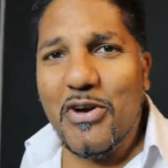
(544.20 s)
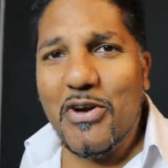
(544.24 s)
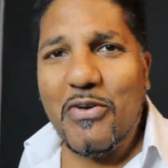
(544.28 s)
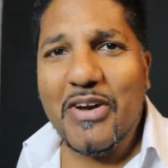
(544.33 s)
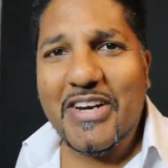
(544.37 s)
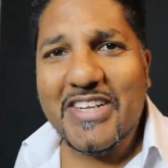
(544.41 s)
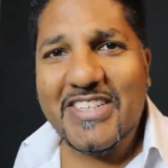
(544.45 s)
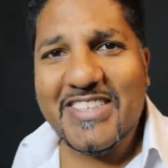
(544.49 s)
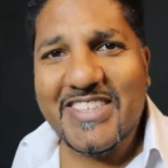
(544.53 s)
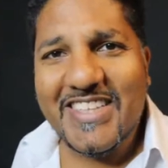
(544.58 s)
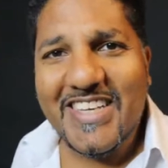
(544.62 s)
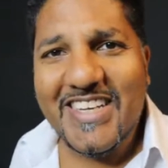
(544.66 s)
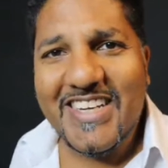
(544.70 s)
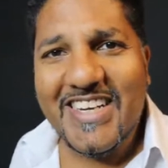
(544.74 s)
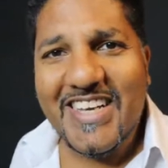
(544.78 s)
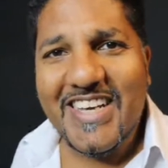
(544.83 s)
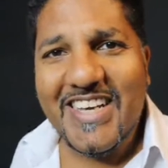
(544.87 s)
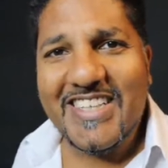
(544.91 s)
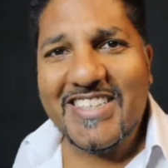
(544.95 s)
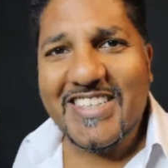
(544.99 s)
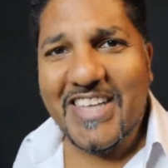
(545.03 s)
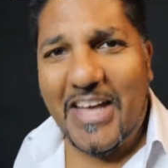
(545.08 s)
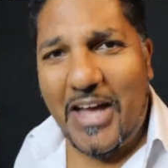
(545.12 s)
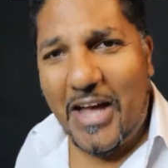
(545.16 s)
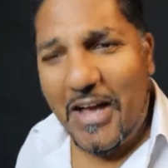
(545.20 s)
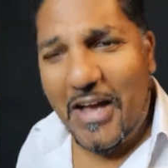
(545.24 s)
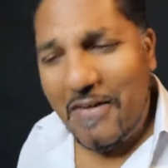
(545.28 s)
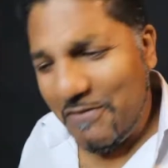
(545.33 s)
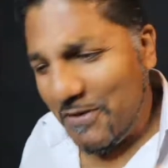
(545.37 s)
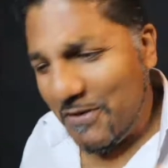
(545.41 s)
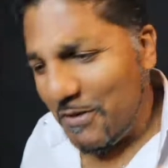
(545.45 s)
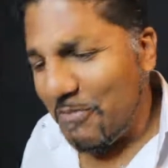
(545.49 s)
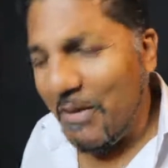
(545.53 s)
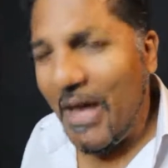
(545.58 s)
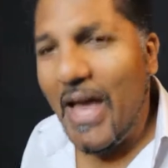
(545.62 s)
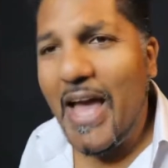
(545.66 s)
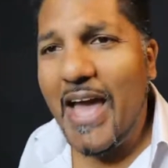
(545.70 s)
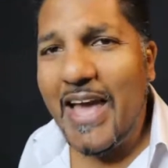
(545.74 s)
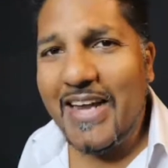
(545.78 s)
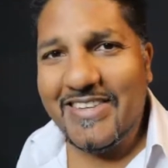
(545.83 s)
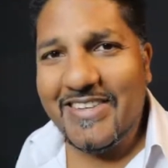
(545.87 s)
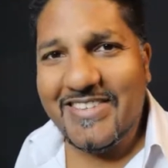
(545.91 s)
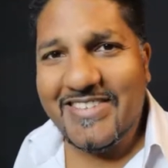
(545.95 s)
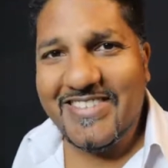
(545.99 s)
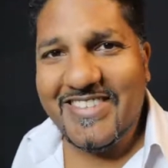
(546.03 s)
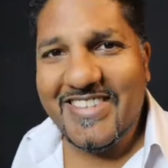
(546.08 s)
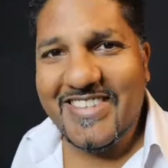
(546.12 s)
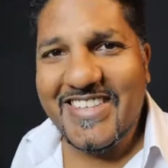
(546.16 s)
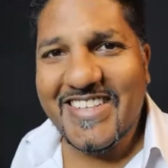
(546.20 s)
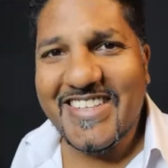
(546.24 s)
know what a CD is, I feel bad.